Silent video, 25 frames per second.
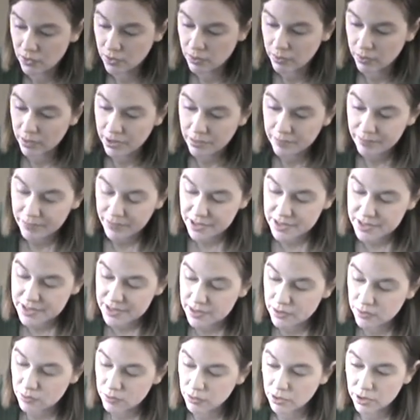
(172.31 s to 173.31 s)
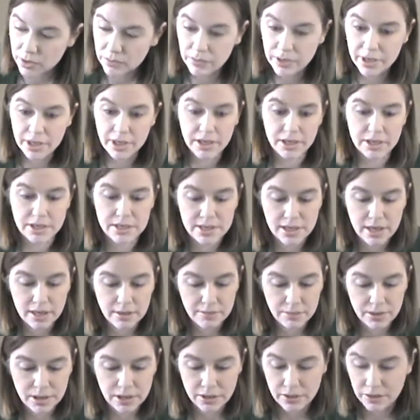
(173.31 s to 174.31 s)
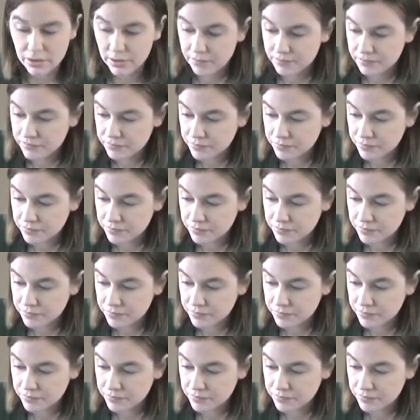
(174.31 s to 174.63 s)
Well, I see one right on top here.